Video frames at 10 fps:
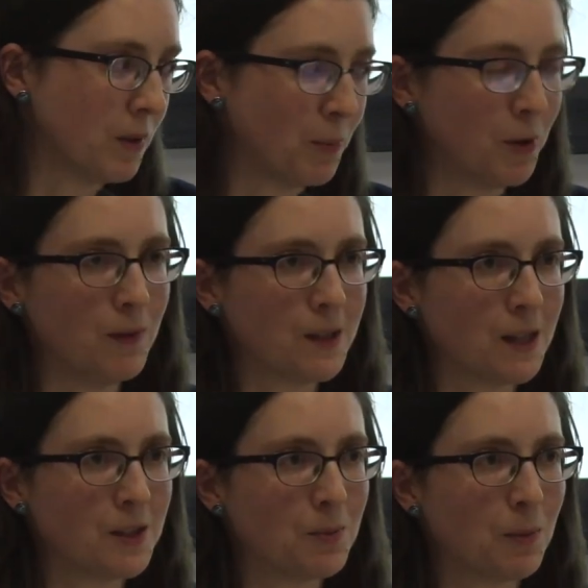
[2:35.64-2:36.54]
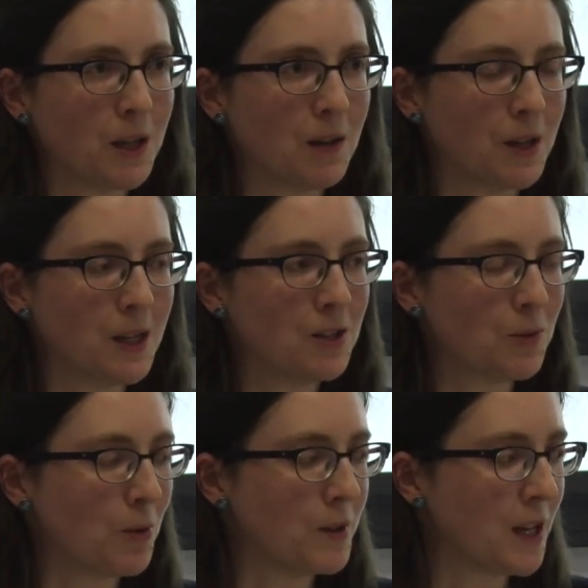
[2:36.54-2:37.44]
the previous sentence probably gave you a hint
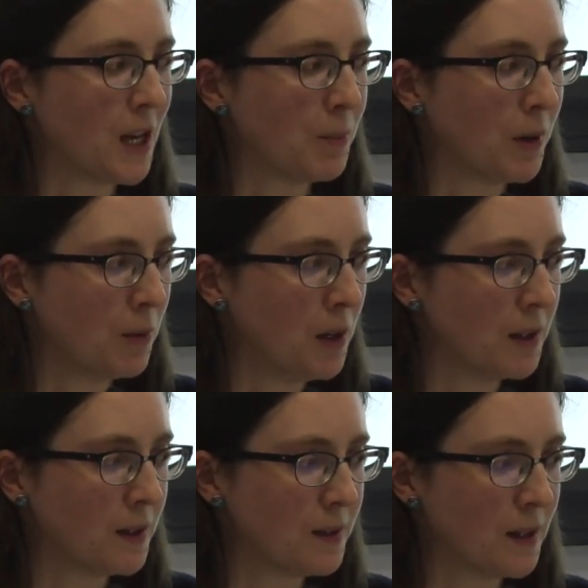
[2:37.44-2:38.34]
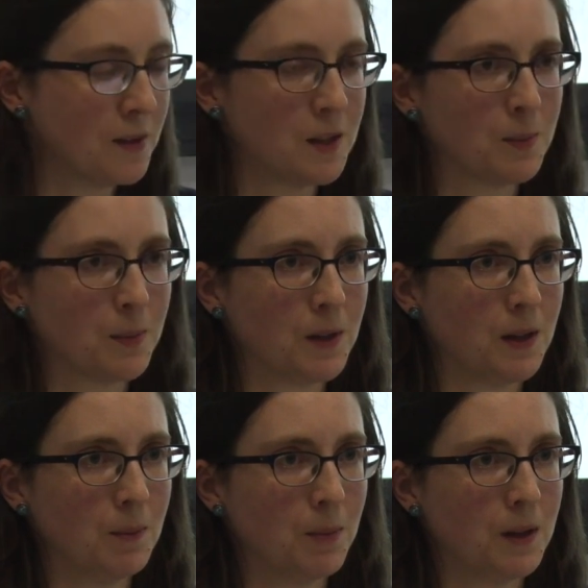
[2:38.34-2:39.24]
towards that, but I really like the sentence or
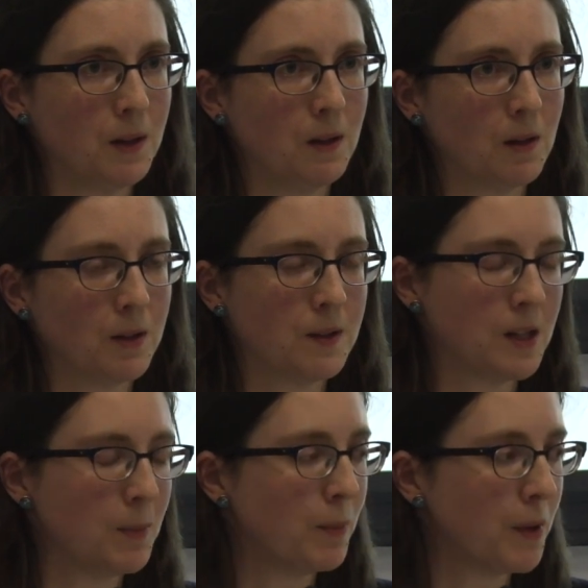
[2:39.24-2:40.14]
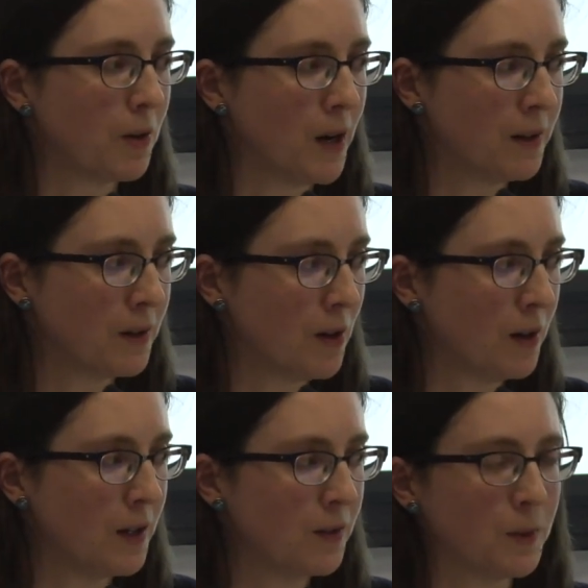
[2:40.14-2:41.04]
the statement by Grant and
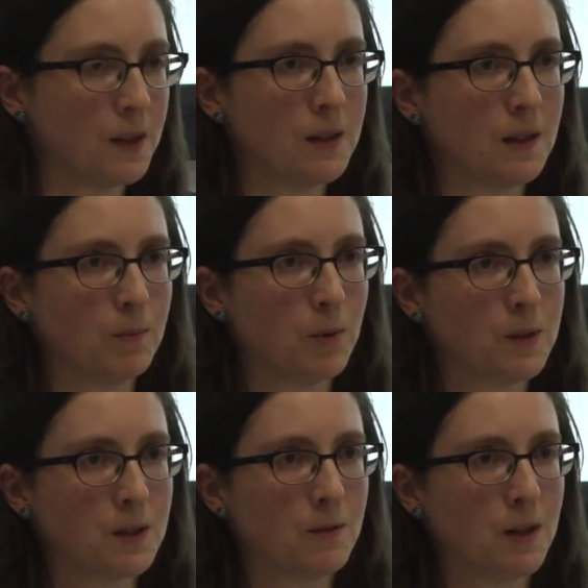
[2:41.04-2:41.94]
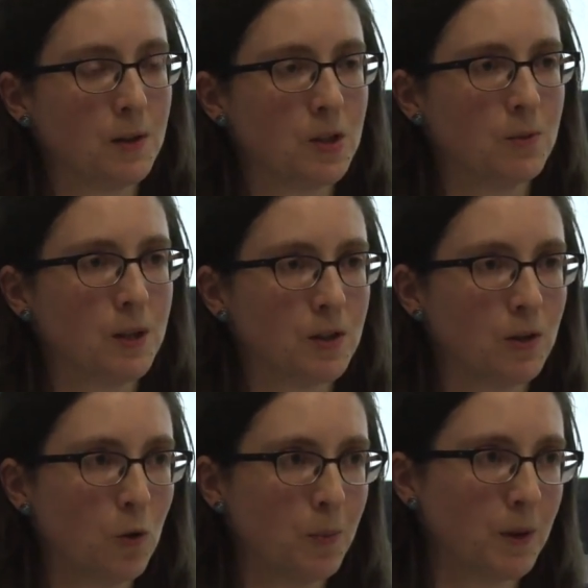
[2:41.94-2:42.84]
colleagues, where they said process evaluation is really trying
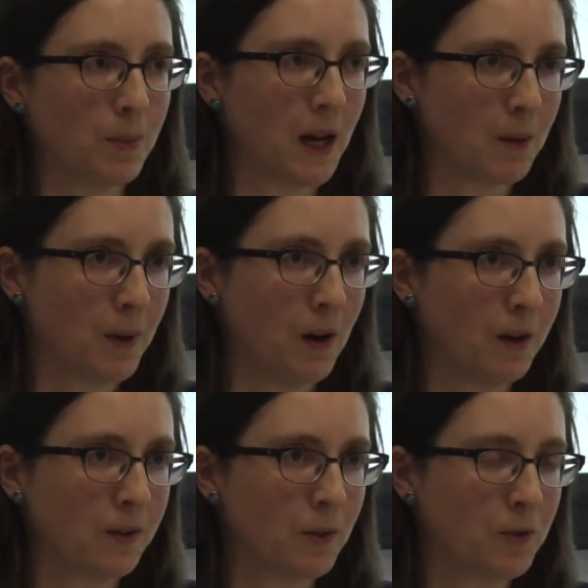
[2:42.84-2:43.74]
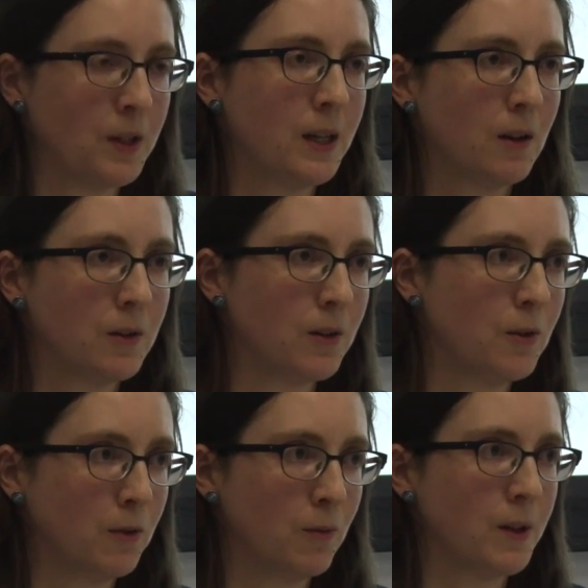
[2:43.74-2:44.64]
to open the black box. So you're trying to get under the
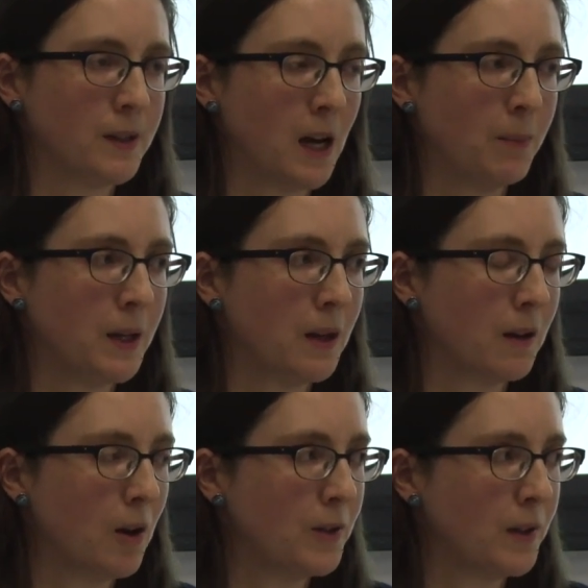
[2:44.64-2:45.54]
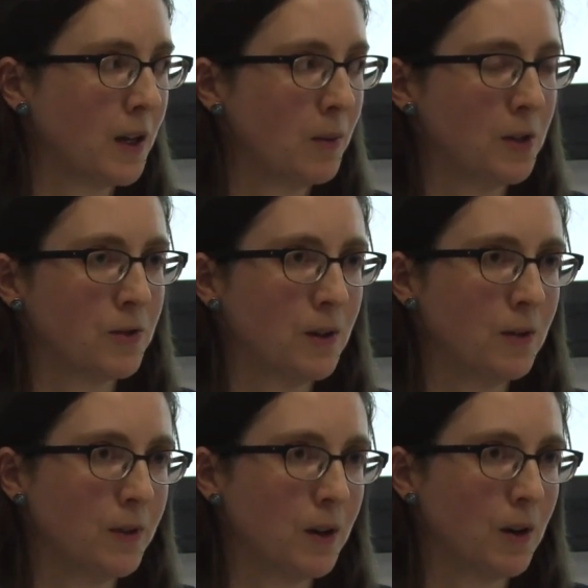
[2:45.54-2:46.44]
hood of what's happening, and often that can be to try and
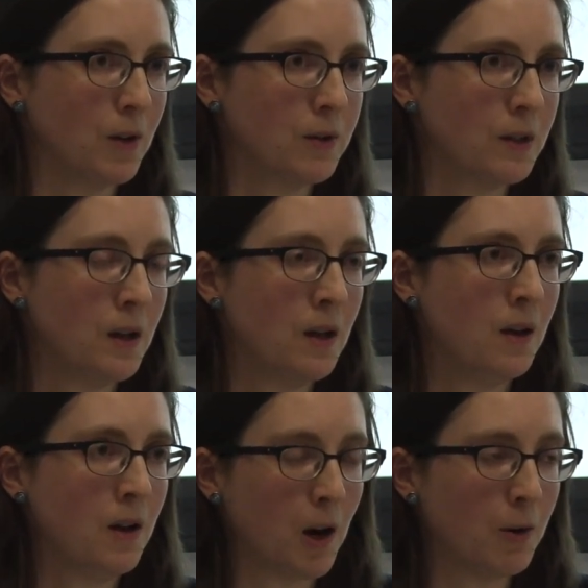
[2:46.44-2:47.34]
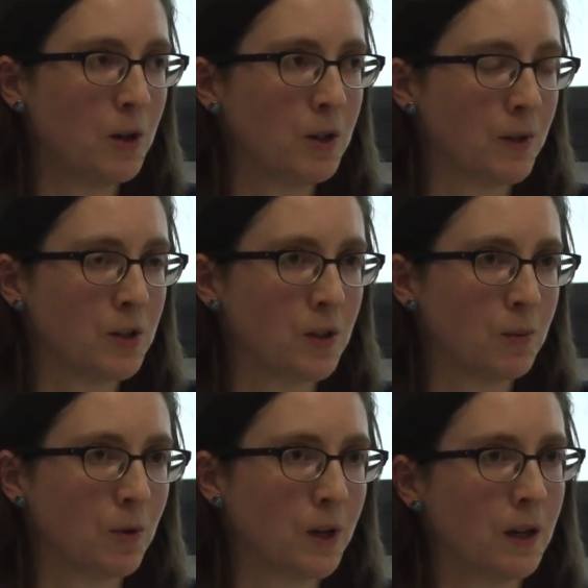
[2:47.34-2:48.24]
figure out how your intervention is
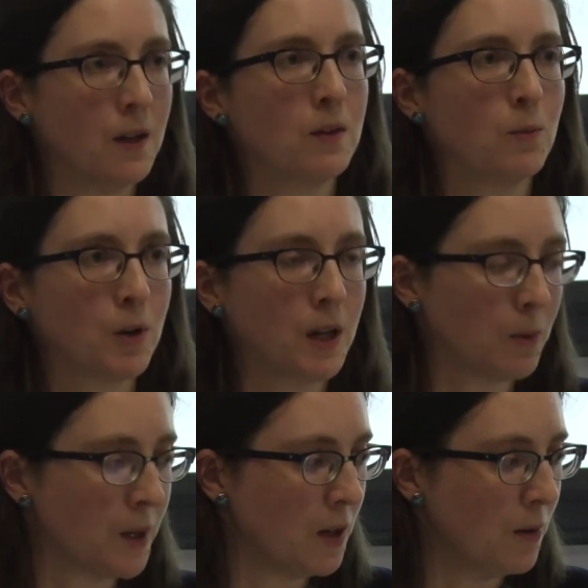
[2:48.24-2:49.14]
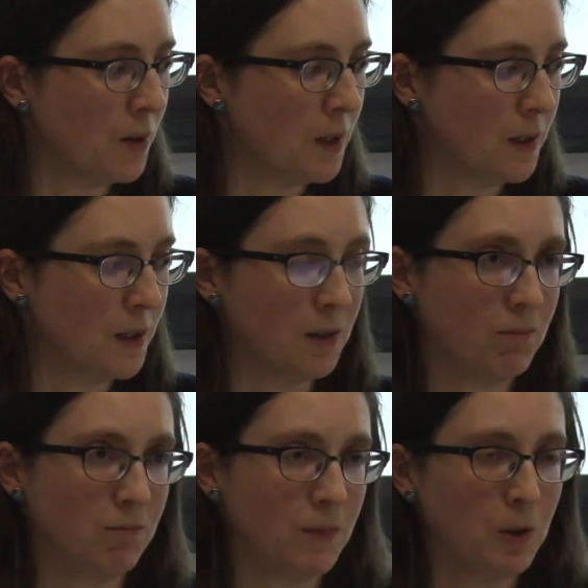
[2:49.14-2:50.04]
working. Is it working the way
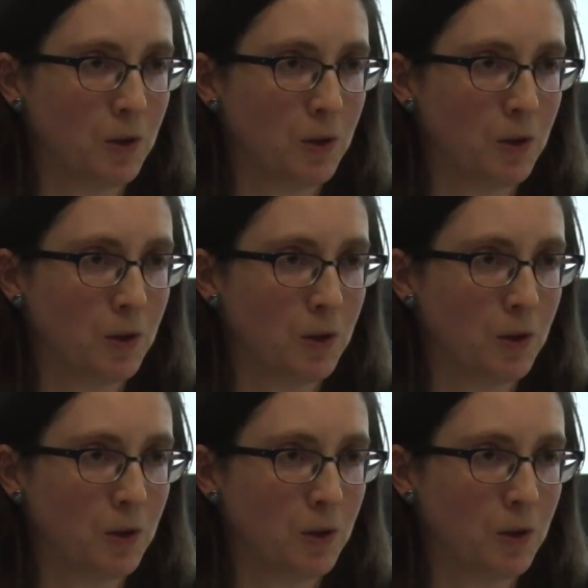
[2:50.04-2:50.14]
you